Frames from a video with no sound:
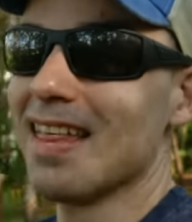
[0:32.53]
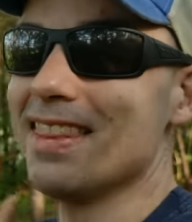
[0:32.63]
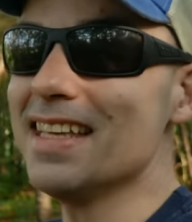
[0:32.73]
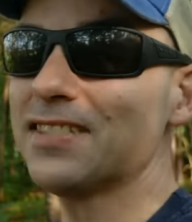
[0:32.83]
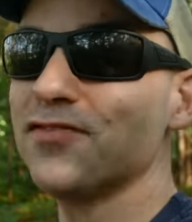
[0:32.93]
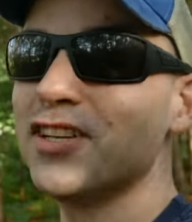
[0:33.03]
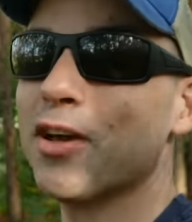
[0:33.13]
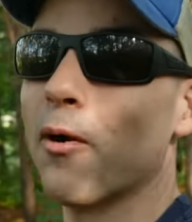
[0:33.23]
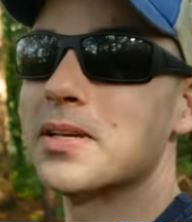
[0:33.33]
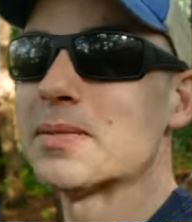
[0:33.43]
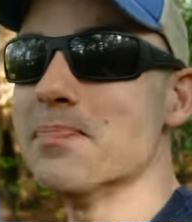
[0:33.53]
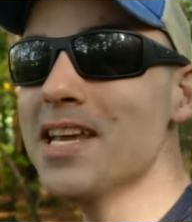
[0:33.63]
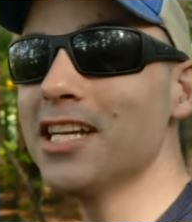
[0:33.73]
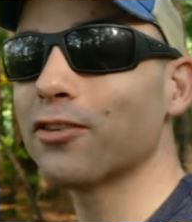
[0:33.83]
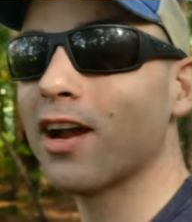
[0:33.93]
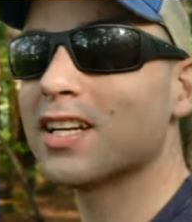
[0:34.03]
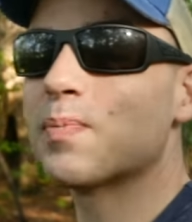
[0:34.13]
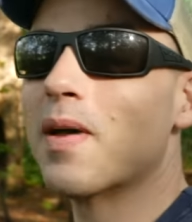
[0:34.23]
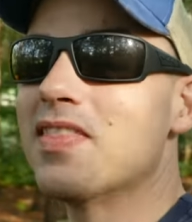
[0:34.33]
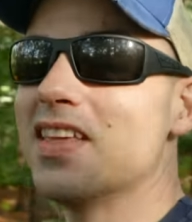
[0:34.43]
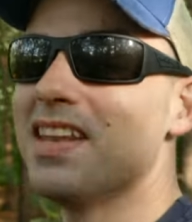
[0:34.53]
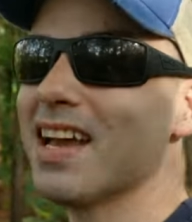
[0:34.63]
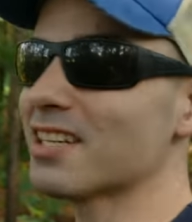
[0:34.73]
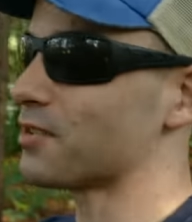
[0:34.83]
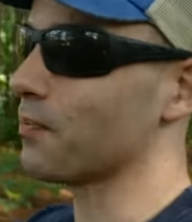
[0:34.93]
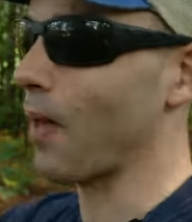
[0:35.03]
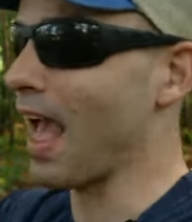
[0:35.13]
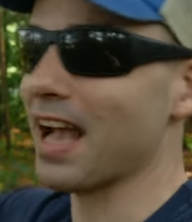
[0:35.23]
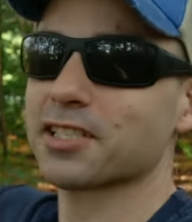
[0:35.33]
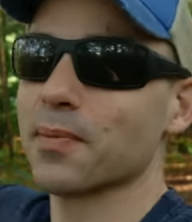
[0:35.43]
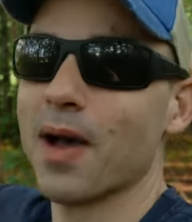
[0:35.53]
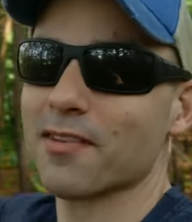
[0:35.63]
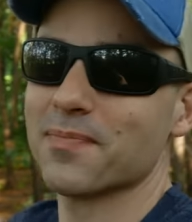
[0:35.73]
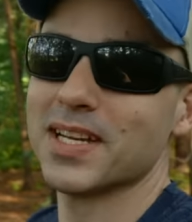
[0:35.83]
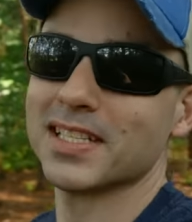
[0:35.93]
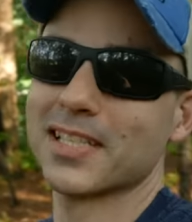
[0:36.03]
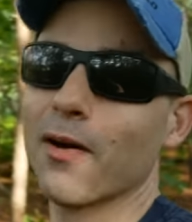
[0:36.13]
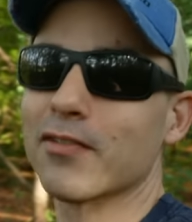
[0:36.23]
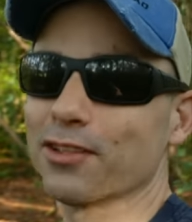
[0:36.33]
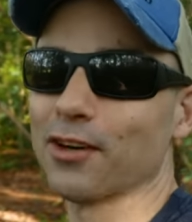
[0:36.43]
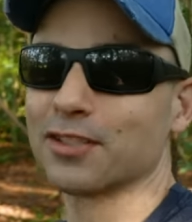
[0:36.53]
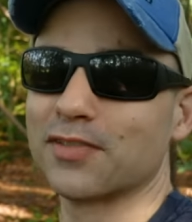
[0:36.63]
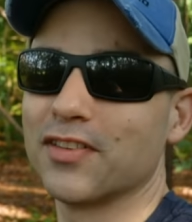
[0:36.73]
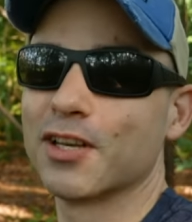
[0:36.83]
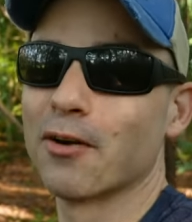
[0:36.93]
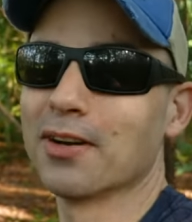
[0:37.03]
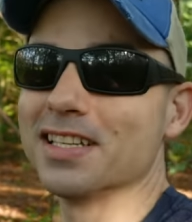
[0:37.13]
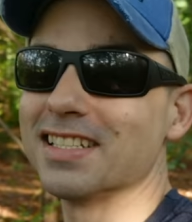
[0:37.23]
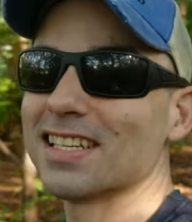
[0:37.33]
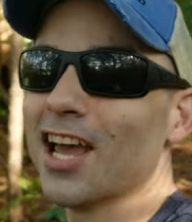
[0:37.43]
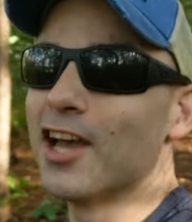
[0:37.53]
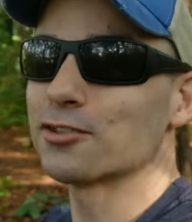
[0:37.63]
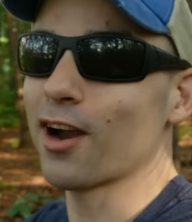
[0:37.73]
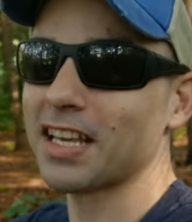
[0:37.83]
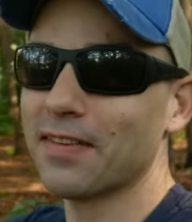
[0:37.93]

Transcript: This video is me trying to spend the next X amount of minutes, however long this video is, trying to